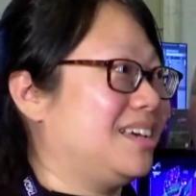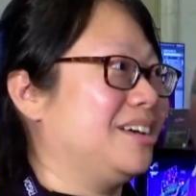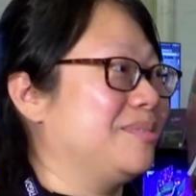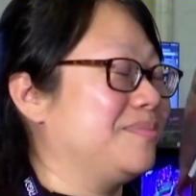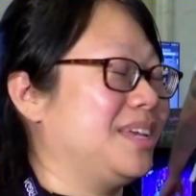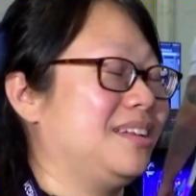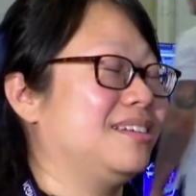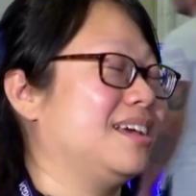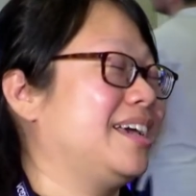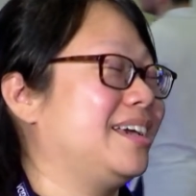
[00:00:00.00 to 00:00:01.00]
And
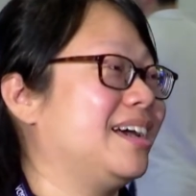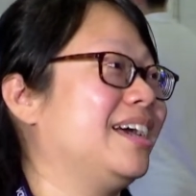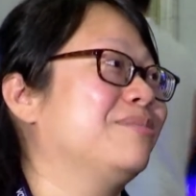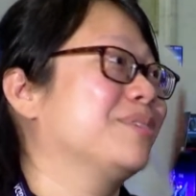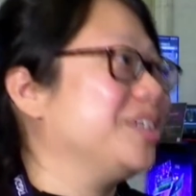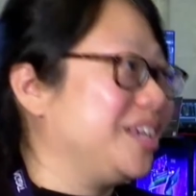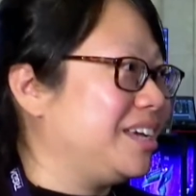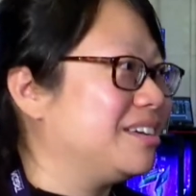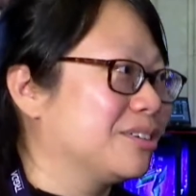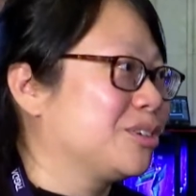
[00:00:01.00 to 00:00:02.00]
I
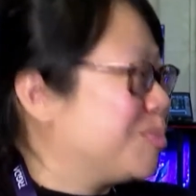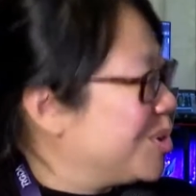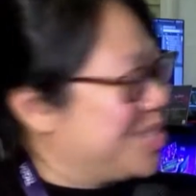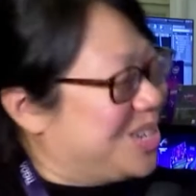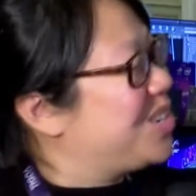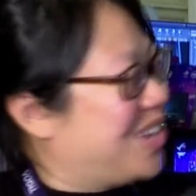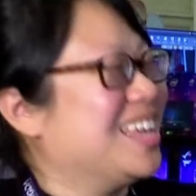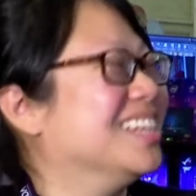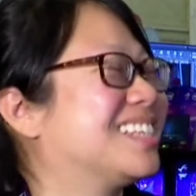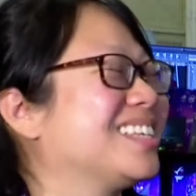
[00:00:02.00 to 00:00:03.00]
really support this
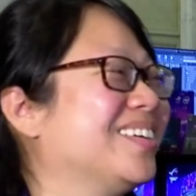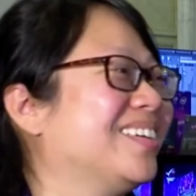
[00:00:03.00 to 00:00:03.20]
trend. So.